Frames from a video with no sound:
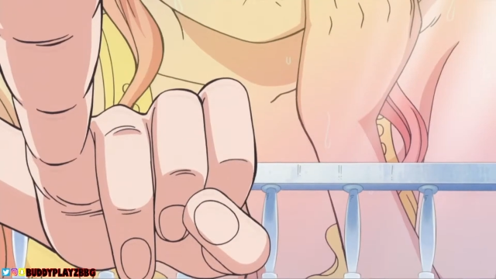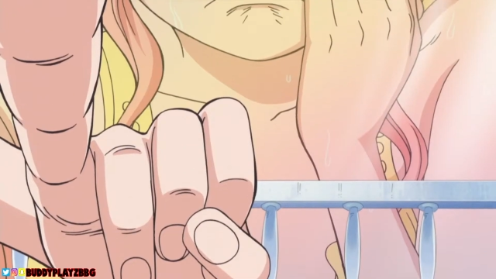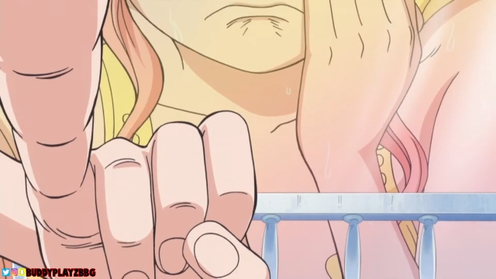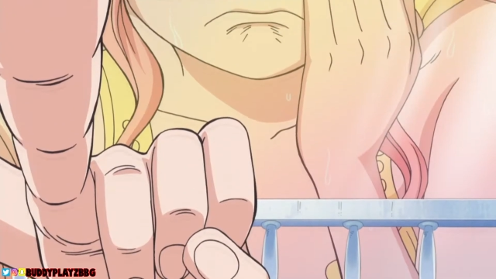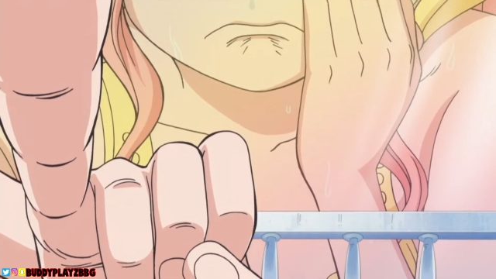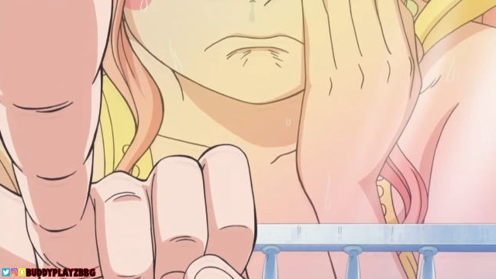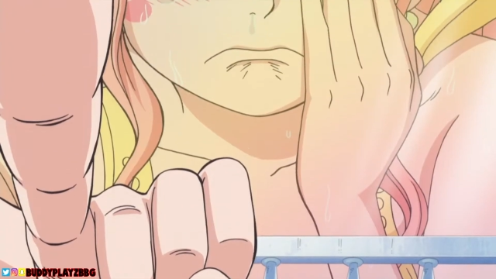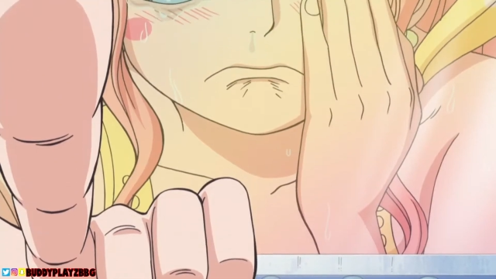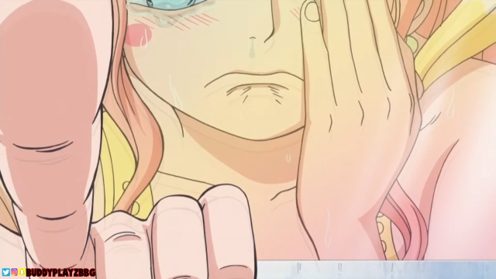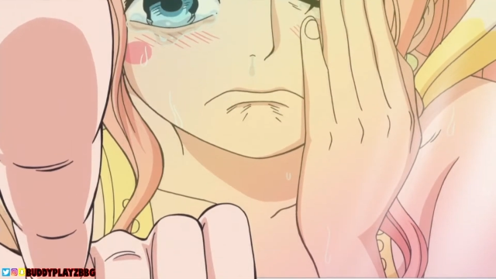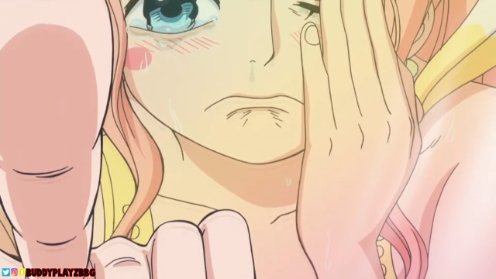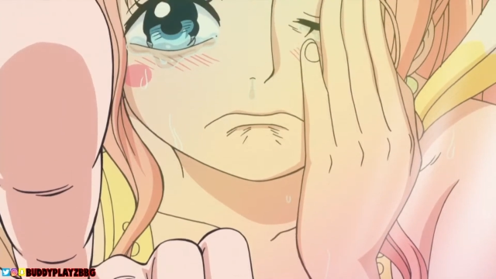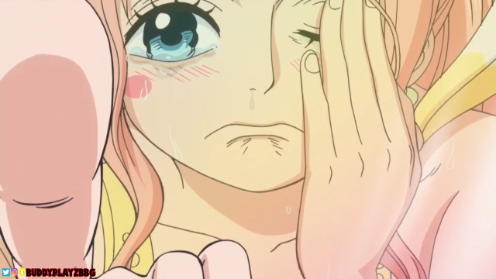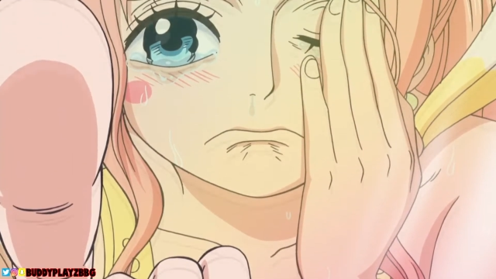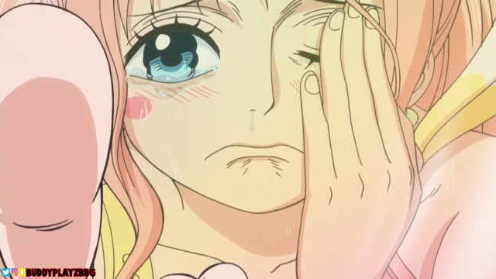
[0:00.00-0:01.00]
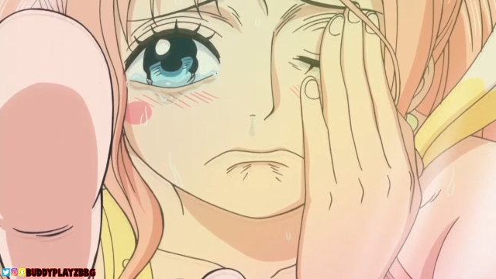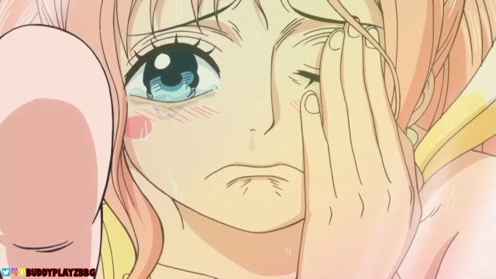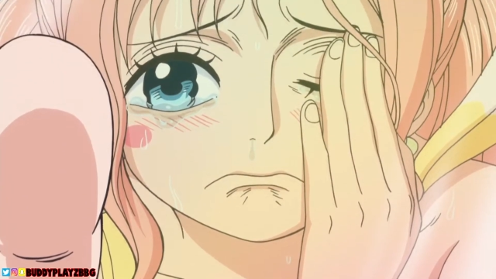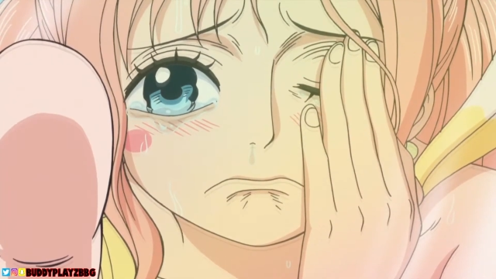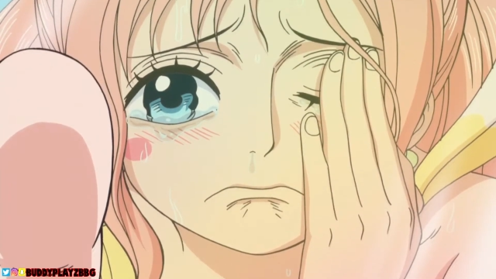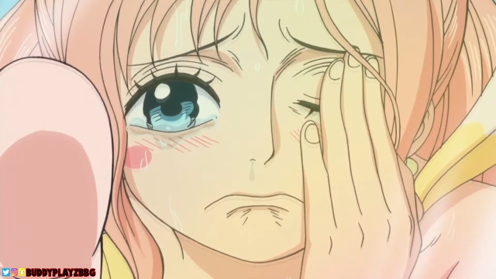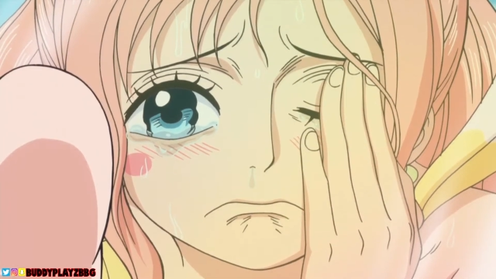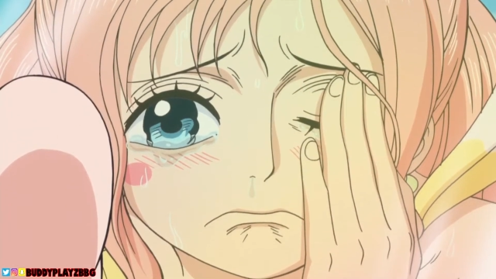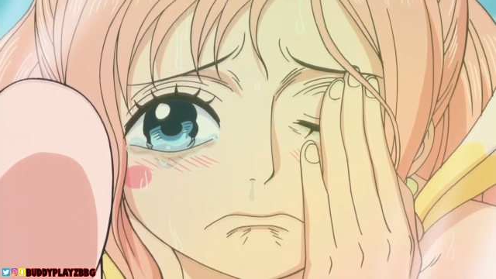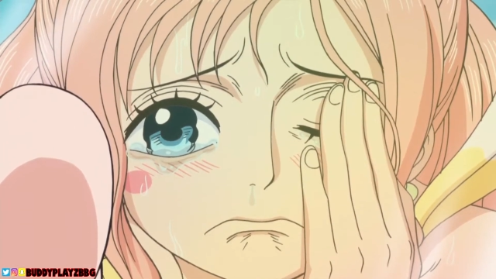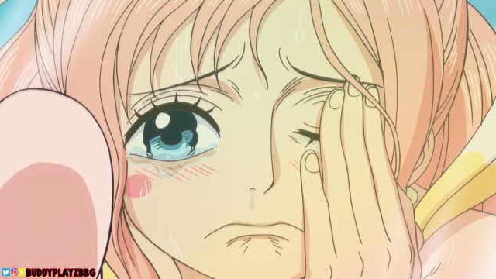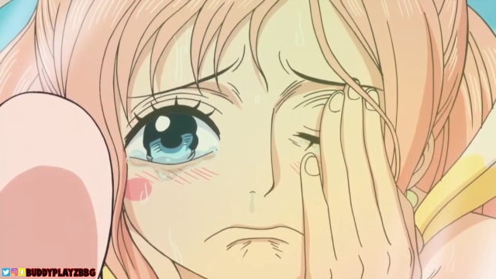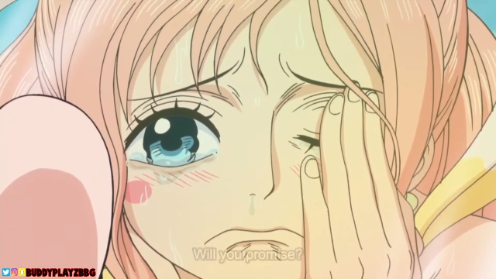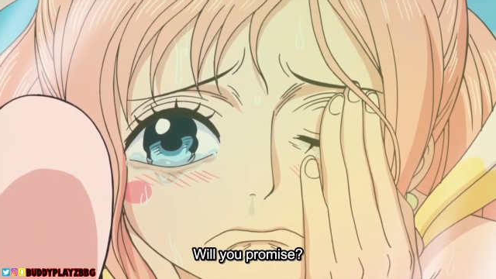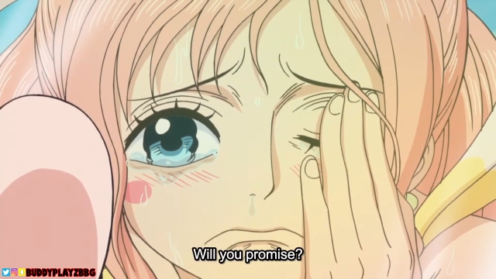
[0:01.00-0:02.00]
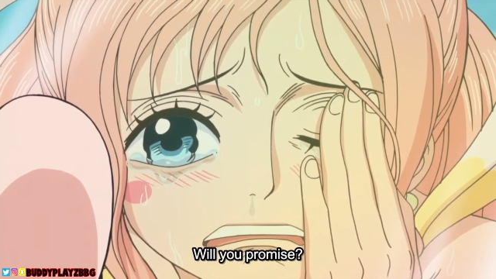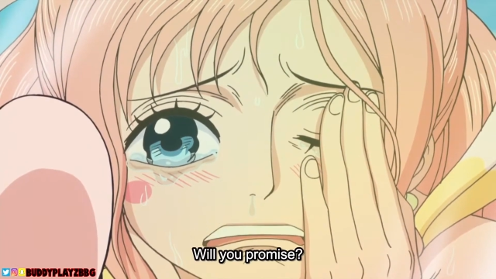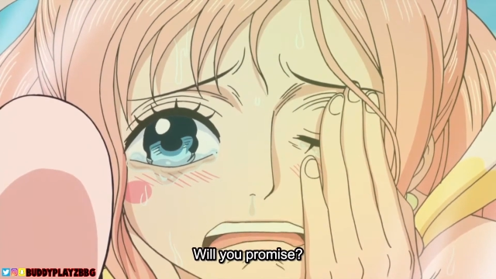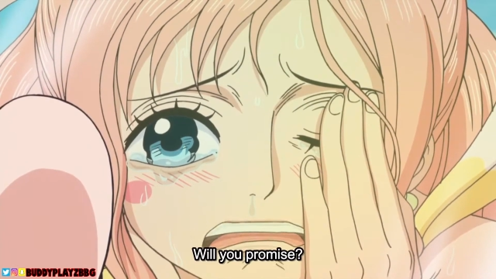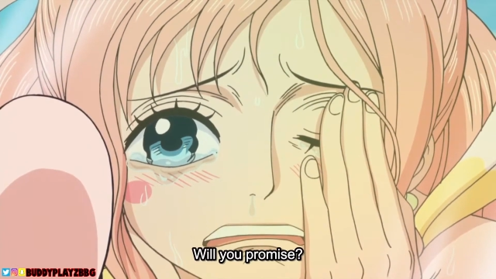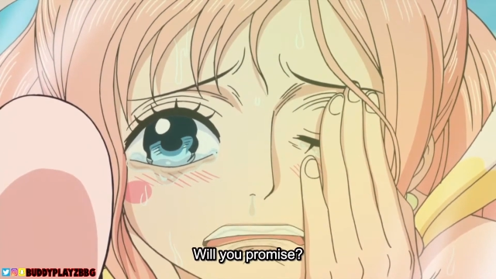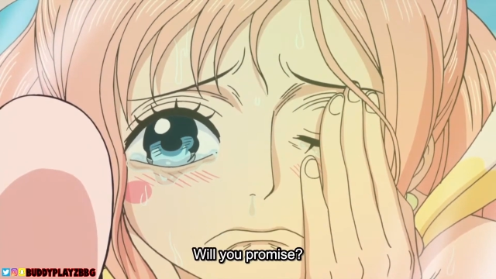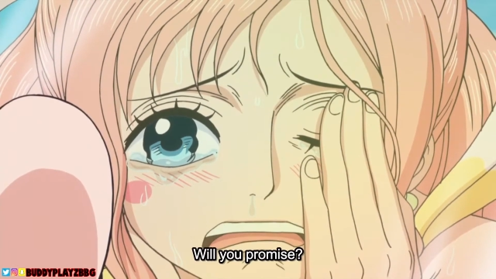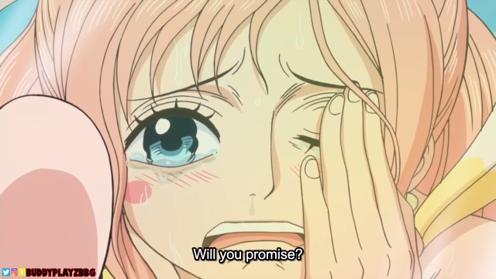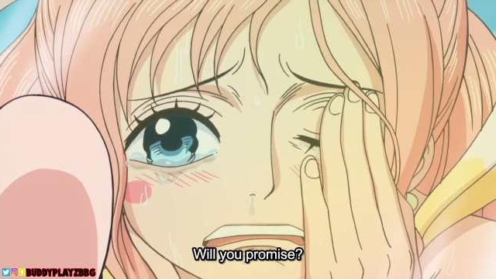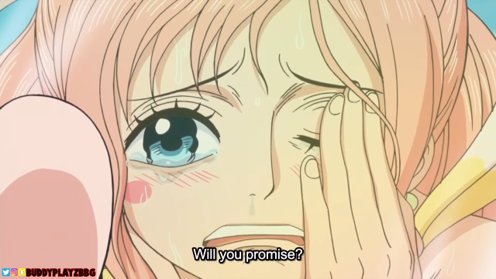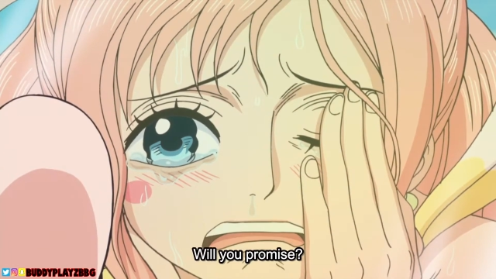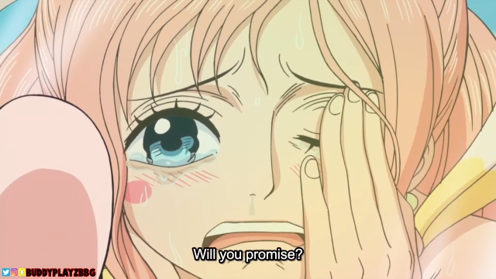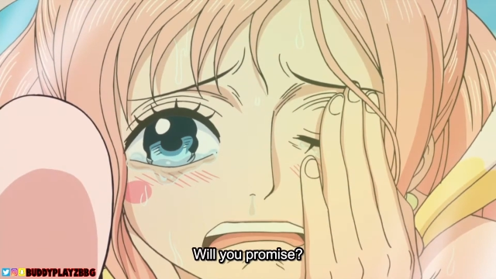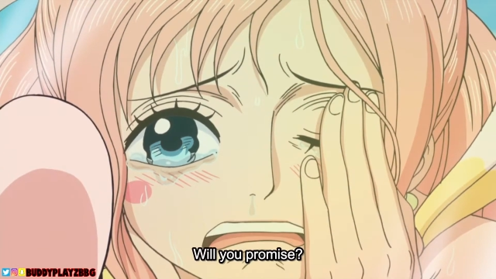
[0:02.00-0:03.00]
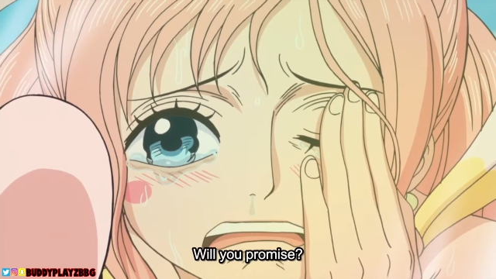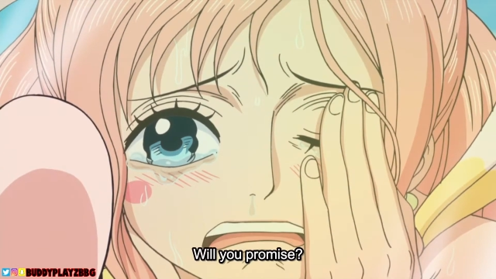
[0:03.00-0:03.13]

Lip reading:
Nobody's mouth can be seen.